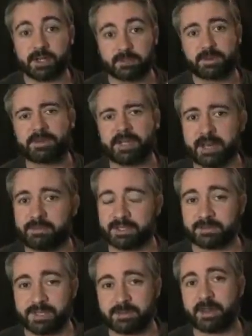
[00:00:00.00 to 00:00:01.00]
and there's probably going to be
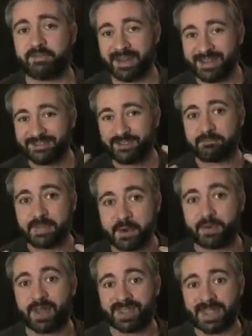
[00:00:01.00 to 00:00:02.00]
some demo videos from
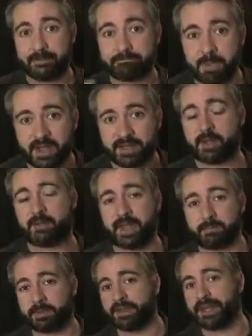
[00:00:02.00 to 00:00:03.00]
me when I get mine
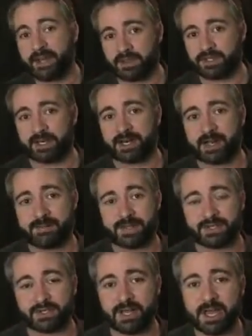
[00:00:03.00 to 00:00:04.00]
going up on that other channel I
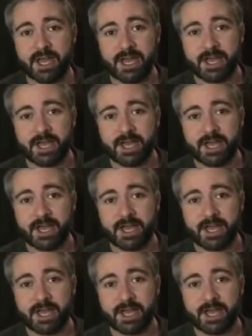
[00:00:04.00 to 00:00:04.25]
mentioned,